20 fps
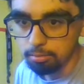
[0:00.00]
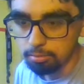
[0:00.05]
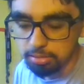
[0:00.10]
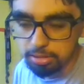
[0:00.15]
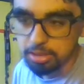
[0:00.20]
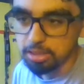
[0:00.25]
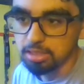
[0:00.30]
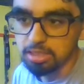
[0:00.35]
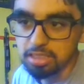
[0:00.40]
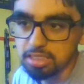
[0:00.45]

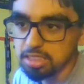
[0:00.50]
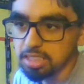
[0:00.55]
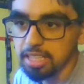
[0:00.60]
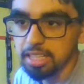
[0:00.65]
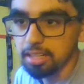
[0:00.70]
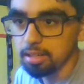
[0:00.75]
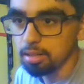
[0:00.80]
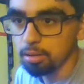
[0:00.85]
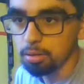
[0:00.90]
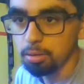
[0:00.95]
You can just
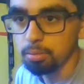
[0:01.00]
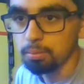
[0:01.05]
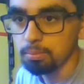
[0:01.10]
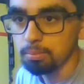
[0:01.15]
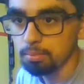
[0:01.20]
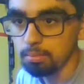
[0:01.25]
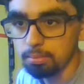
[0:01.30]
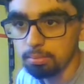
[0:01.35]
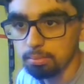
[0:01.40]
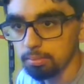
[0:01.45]
stay at home,
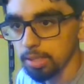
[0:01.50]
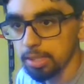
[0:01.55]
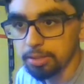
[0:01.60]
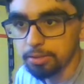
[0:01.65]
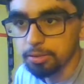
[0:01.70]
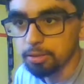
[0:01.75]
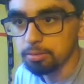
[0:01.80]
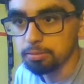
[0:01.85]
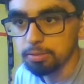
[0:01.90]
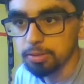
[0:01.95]
make
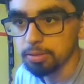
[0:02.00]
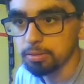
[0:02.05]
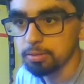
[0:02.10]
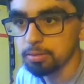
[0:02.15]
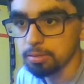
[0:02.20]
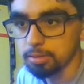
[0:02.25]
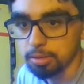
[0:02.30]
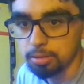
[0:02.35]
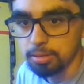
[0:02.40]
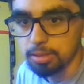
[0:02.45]
your own food,
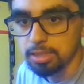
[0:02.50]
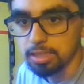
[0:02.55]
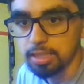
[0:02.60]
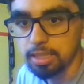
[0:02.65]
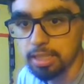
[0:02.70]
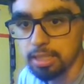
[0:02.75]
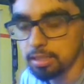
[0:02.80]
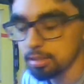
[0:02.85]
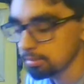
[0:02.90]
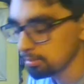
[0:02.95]
know what's in
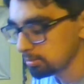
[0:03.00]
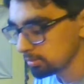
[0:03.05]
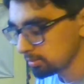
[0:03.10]
it.